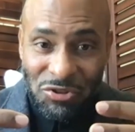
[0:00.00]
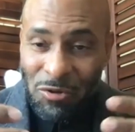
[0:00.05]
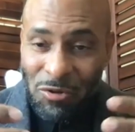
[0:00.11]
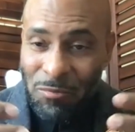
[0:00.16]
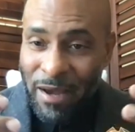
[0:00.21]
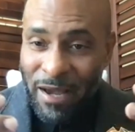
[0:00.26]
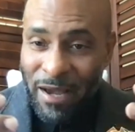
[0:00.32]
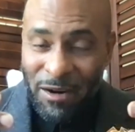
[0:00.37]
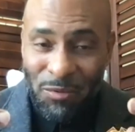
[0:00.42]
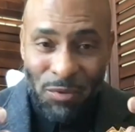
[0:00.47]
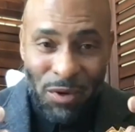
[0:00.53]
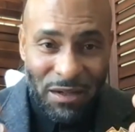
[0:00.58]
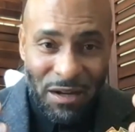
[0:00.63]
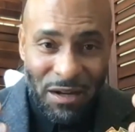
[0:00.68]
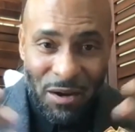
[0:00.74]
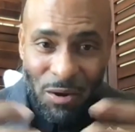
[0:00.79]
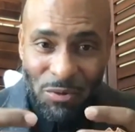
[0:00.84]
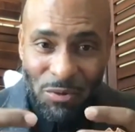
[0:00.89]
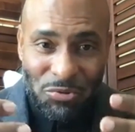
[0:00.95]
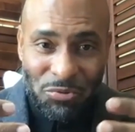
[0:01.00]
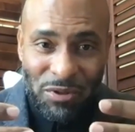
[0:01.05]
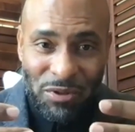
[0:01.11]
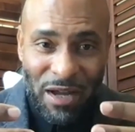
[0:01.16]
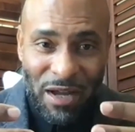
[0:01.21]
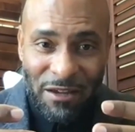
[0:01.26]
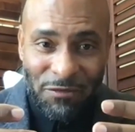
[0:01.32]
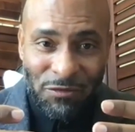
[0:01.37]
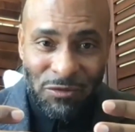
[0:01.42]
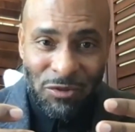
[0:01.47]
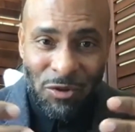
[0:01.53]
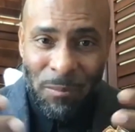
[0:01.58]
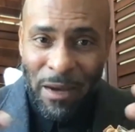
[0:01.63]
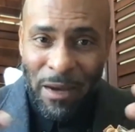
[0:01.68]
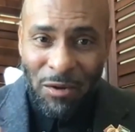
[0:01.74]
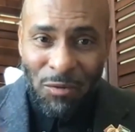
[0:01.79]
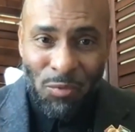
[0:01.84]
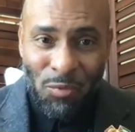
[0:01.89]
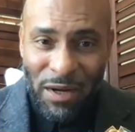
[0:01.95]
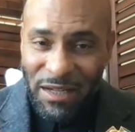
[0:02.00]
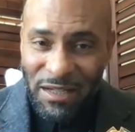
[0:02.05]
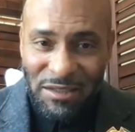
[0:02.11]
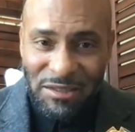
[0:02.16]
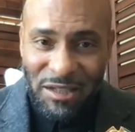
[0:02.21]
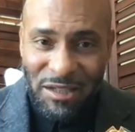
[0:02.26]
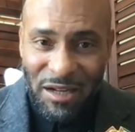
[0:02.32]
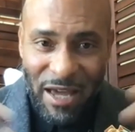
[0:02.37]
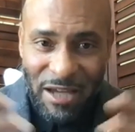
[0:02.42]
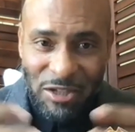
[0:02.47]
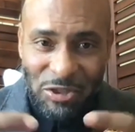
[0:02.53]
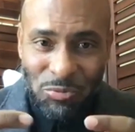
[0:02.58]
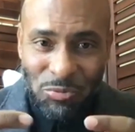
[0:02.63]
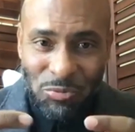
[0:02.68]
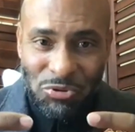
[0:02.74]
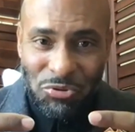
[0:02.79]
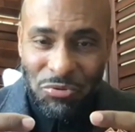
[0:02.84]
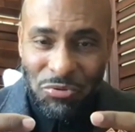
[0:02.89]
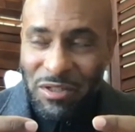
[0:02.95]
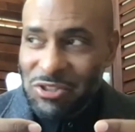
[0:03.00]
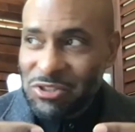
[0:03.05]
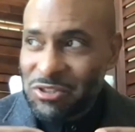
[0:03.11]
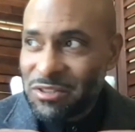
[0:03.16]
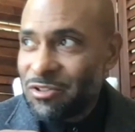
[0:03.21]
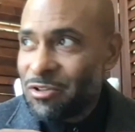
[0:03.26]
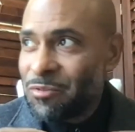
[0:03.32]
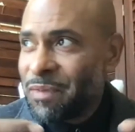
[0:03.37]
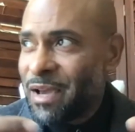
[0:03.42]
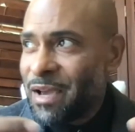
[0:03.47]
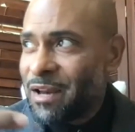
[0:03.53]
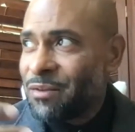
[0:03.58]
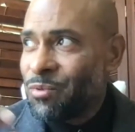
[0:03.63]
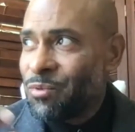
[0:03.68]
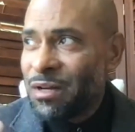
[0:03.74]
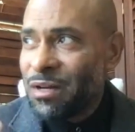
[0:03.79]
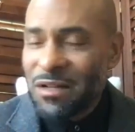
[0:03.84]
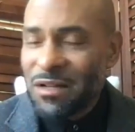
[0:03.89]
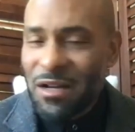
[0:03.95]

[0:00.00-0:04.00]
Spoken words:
no matter what cultural life, no matter what intellectual tradition, no matter